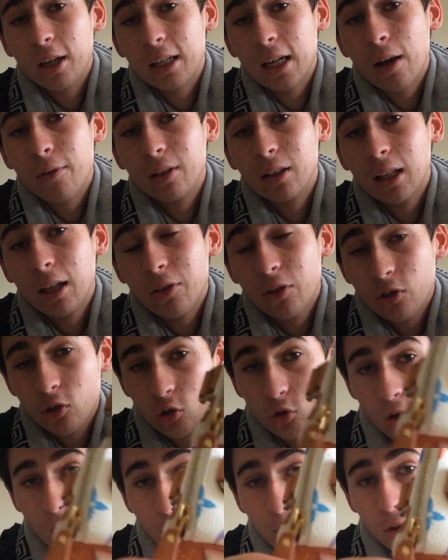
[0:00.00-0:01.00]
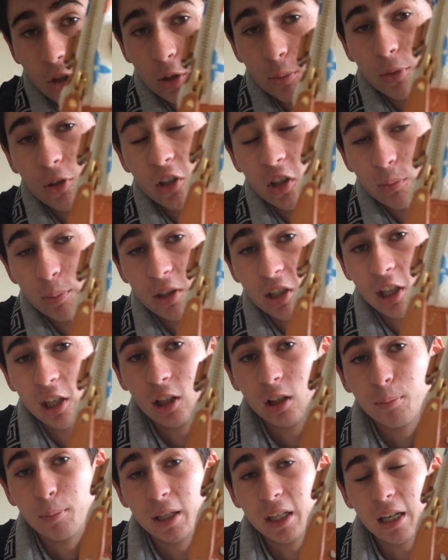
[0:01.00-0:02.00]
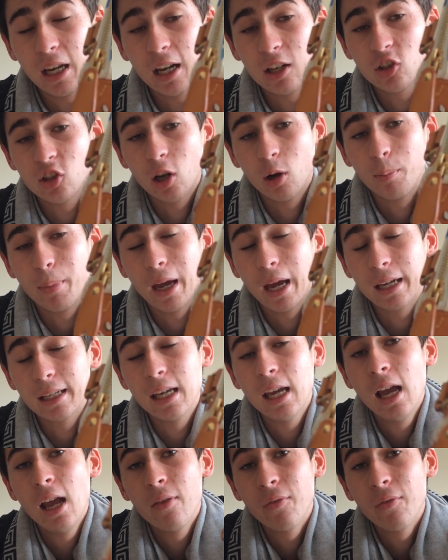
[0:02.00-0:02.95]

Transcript: and have a leather strap on them on this particular mini HL bag,